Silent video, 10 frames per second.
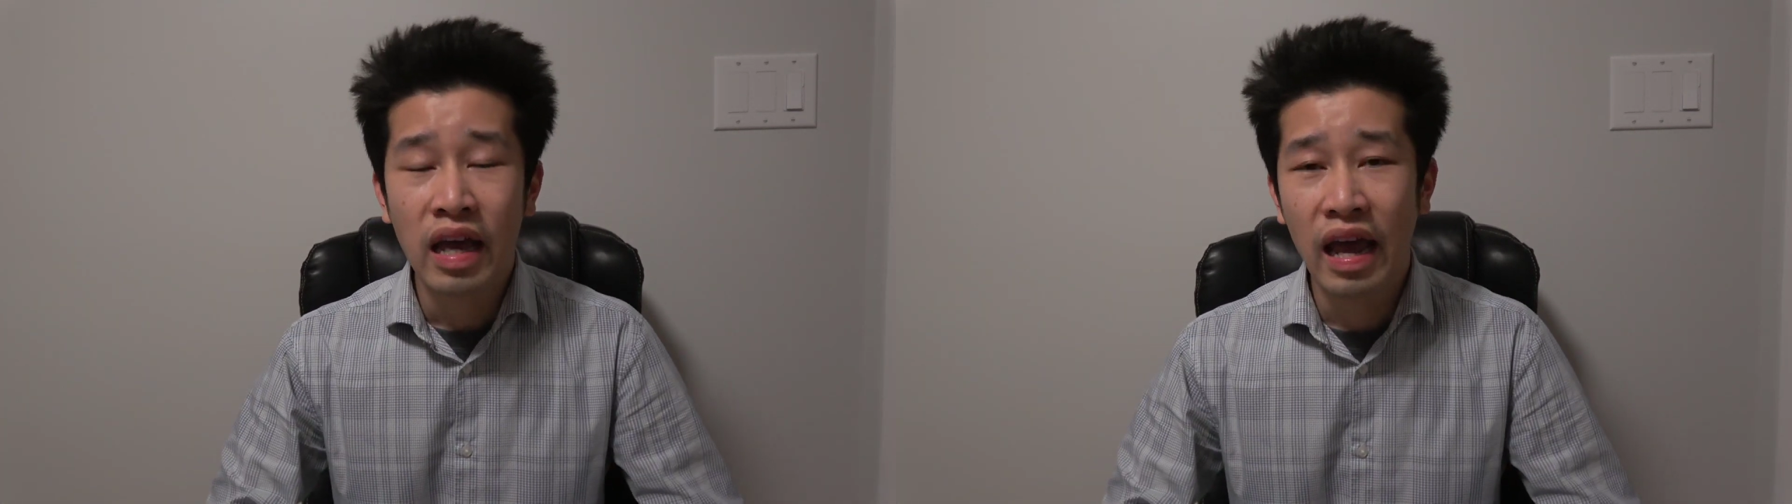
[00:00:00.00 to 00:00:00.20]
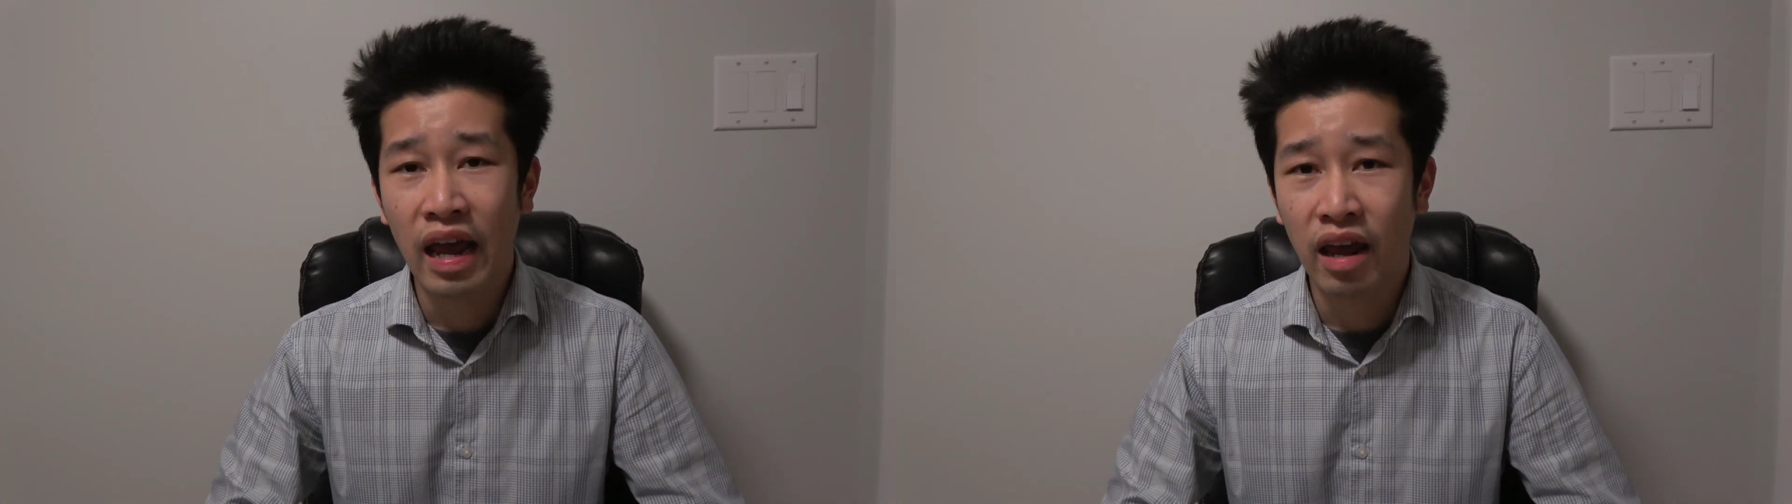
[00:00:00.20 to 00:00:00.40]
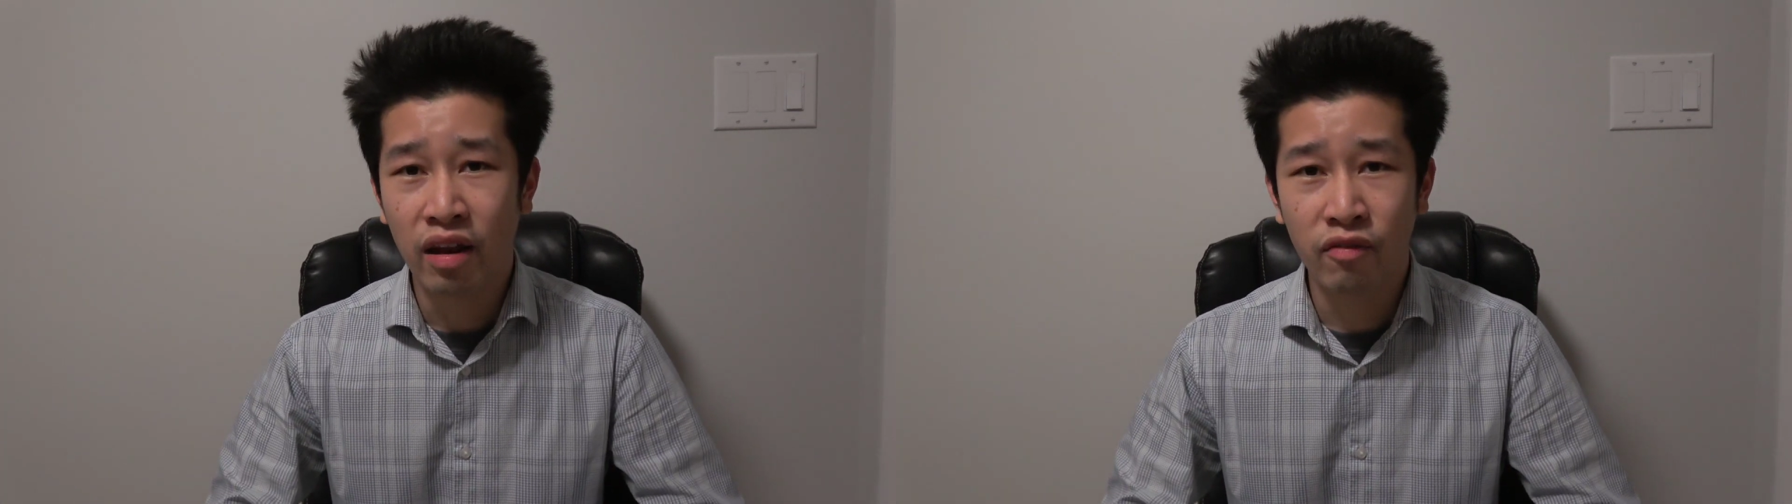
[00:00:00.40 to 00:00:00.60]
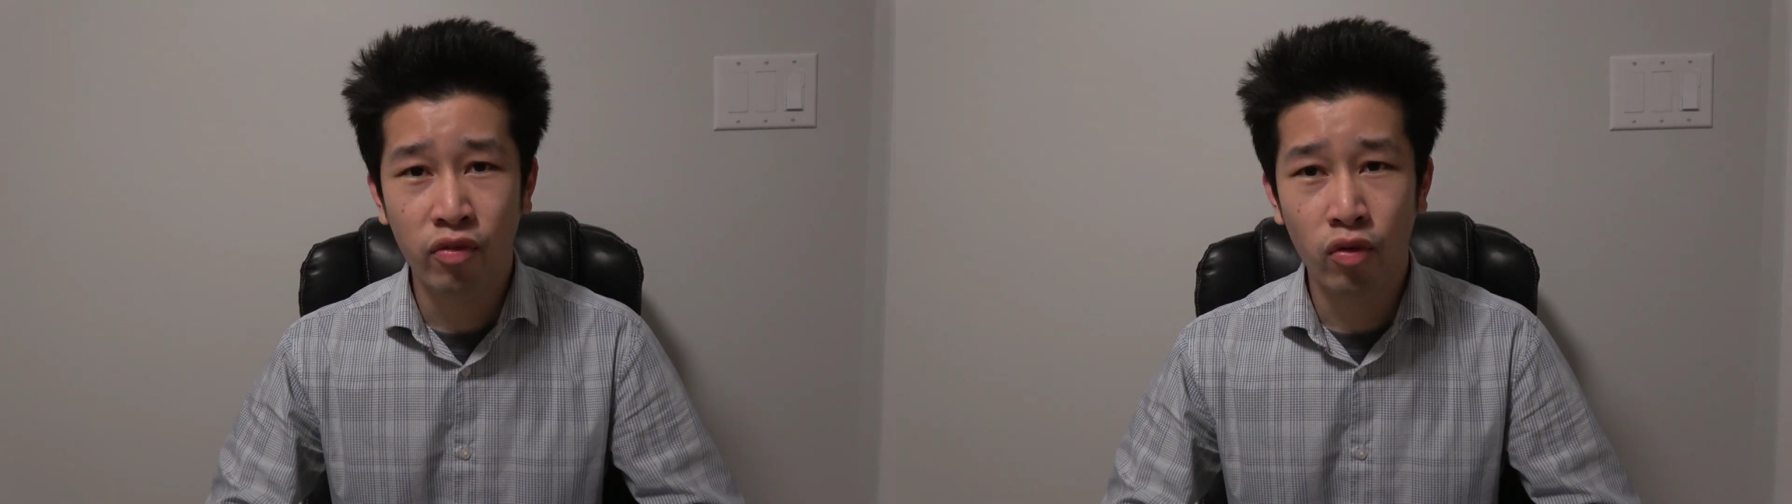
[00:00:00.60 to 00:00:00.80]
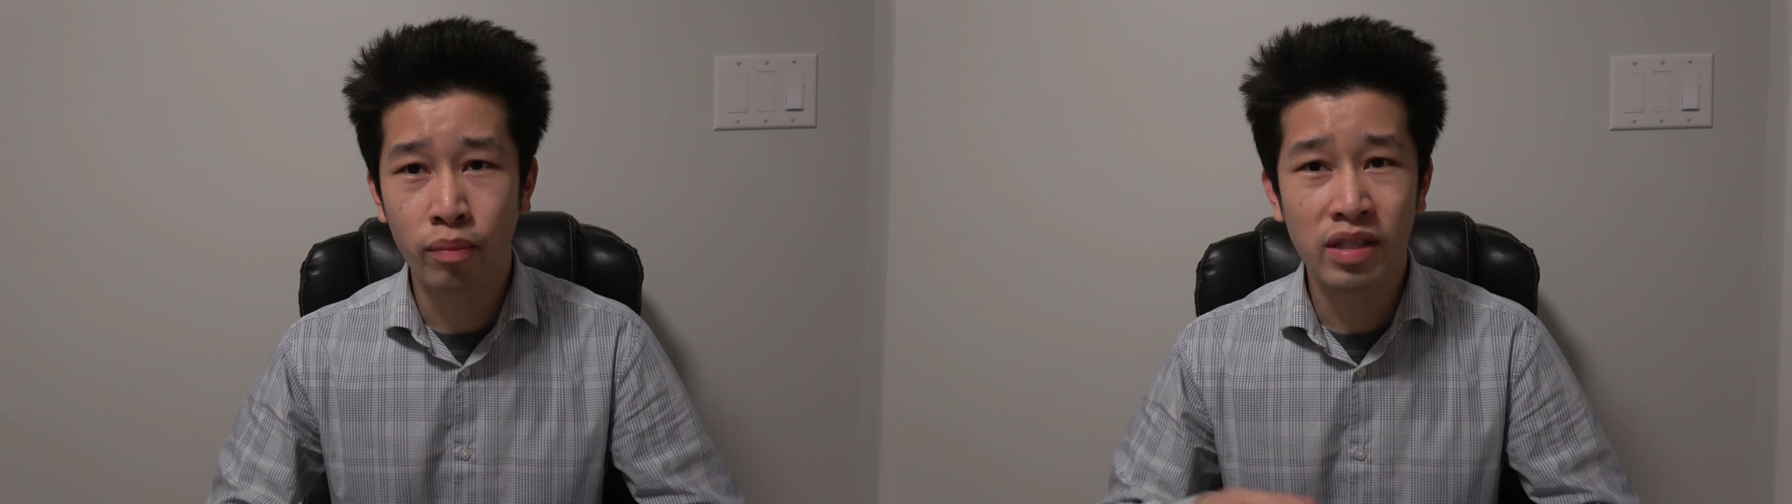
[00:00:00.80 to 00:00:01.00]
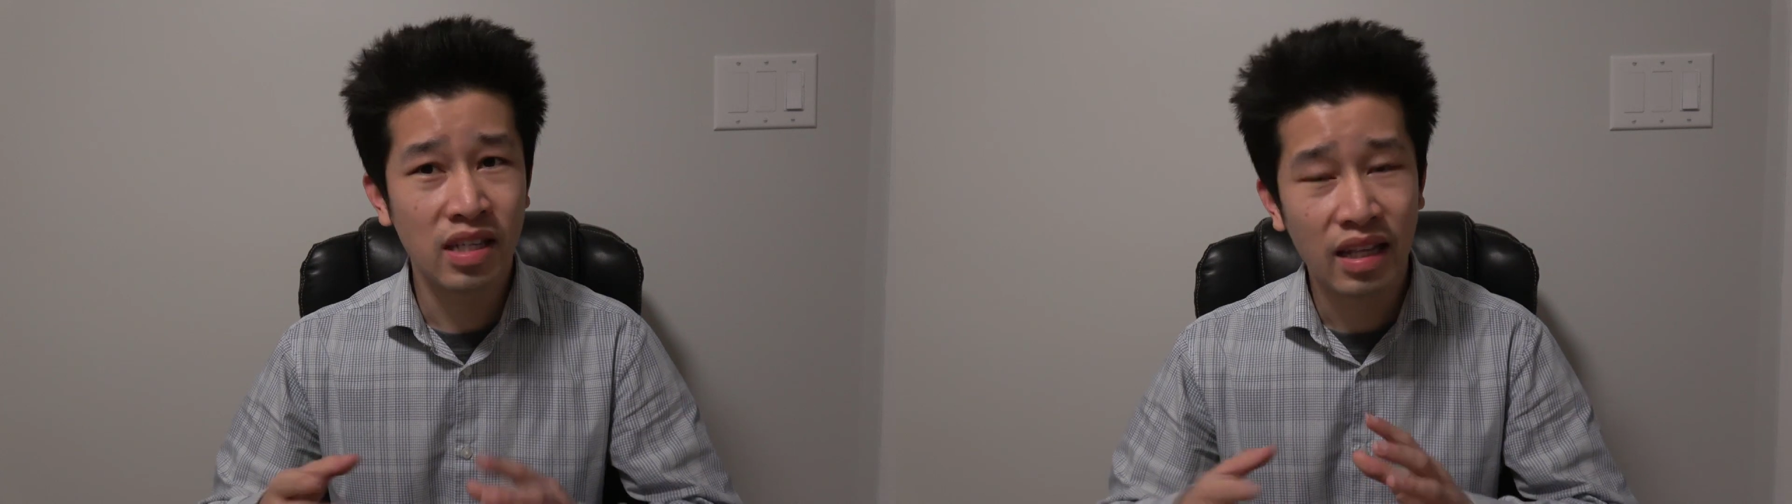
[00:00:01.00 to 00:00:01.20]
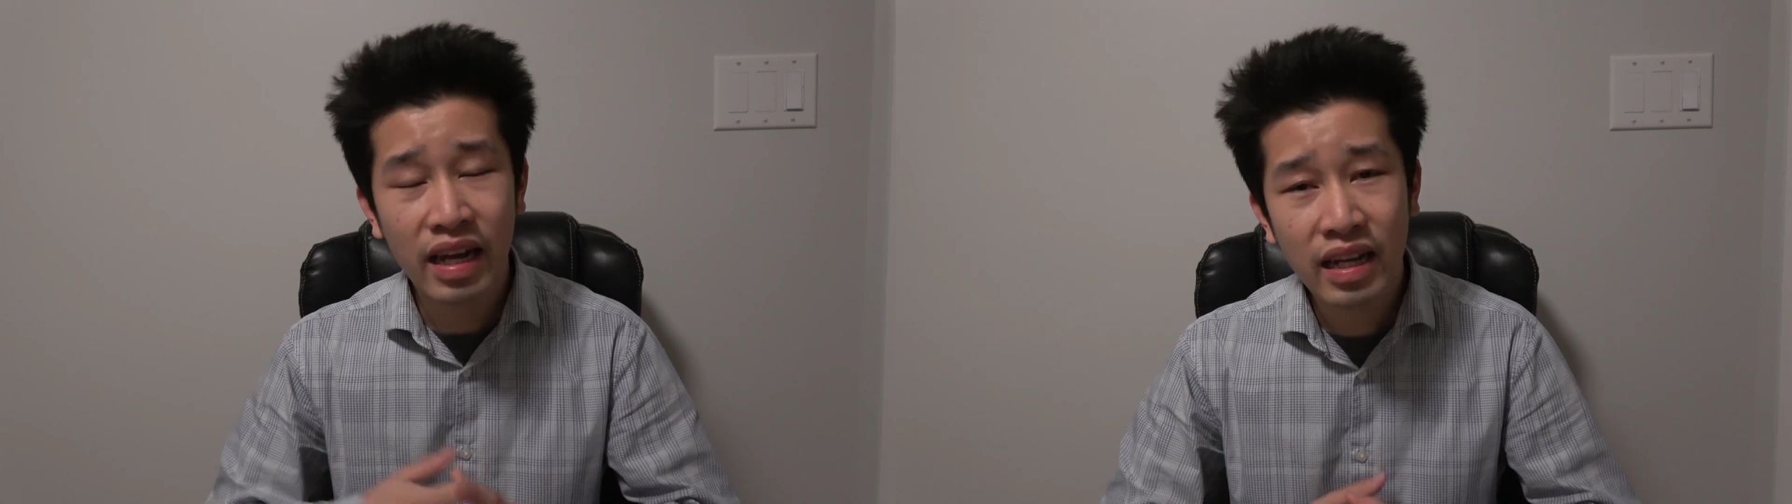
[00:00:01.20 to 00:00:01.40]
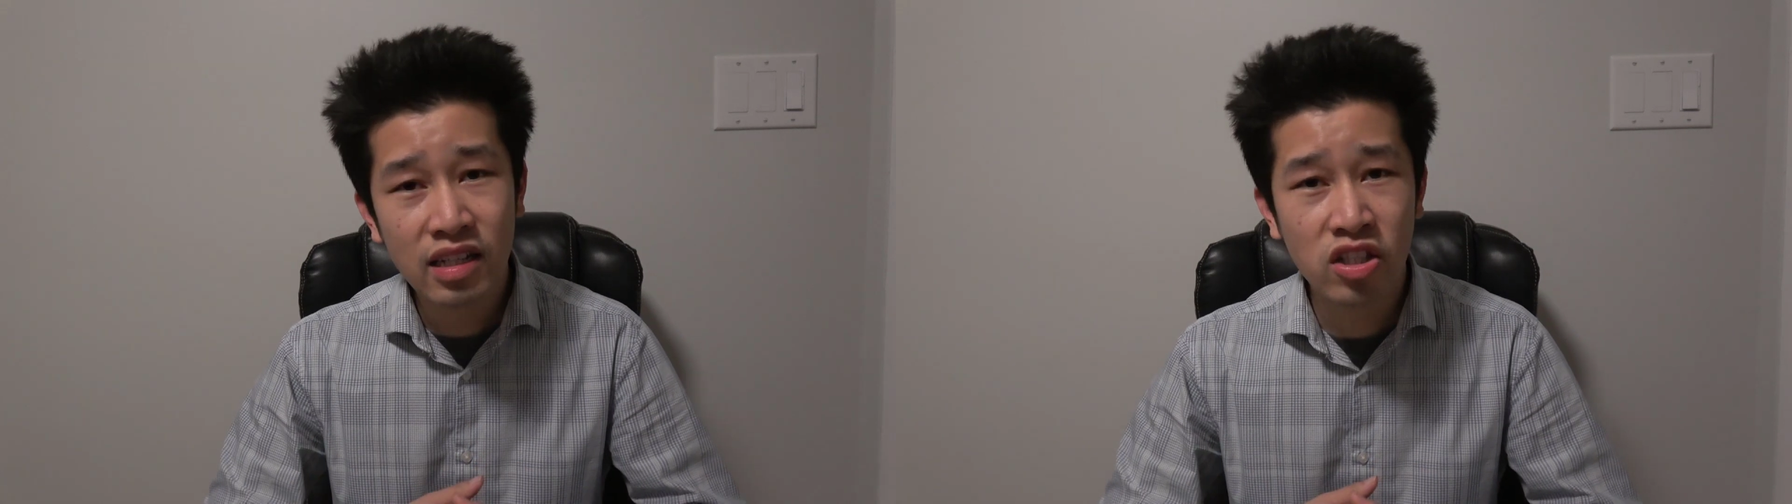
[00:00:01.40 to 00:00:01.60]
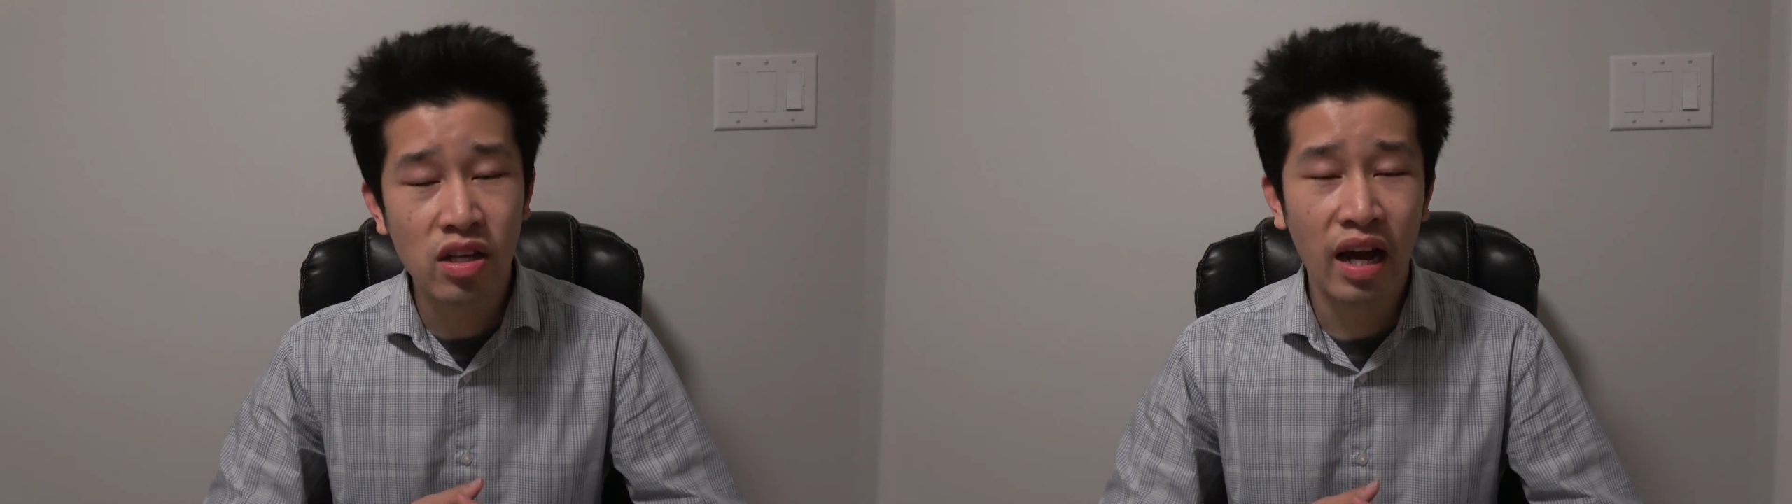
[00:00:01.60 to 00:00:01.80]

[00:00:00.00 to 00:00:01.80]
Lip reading: and for miscellaneous